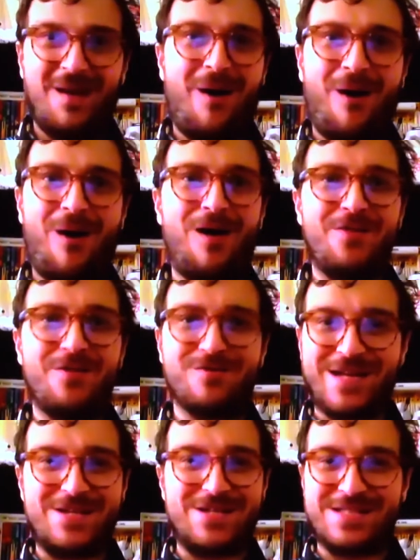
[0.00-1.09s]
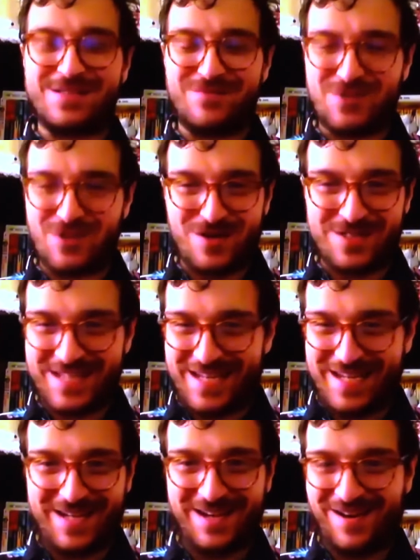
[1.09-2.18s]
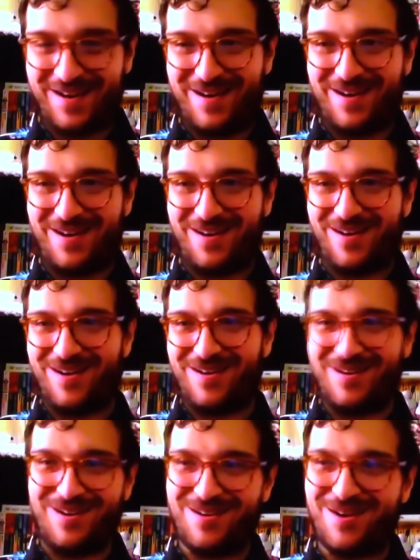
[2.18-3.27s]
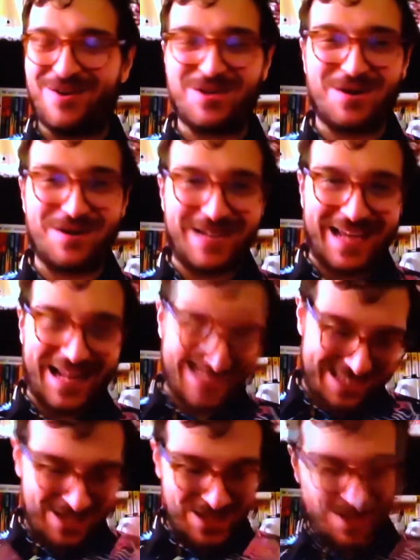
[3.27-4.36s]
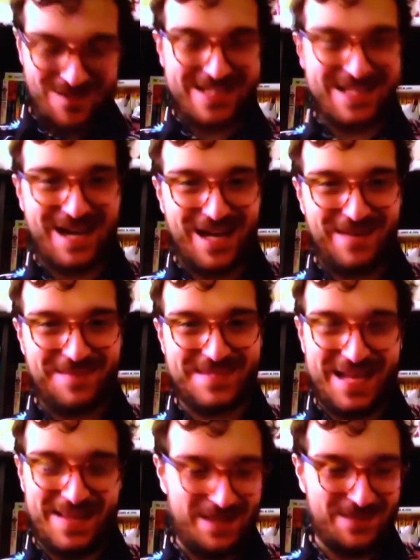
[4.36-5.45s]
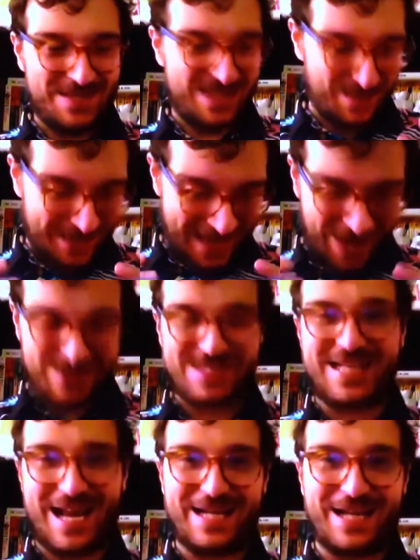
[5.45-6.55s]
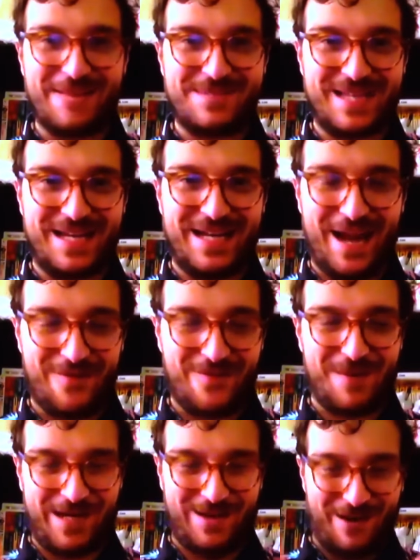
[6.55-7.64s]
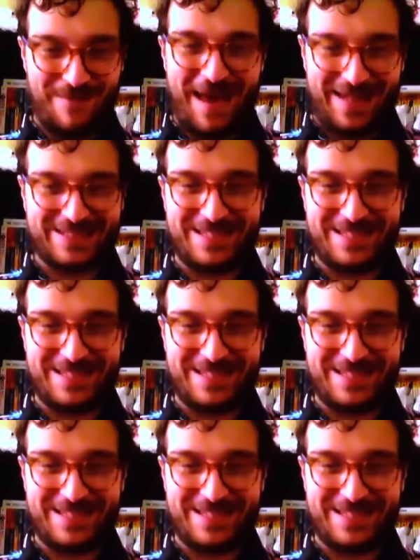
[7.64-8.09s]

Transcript: All the regions of Jersey are turned against each other at times, and then when someone outside comes in, everybody automatically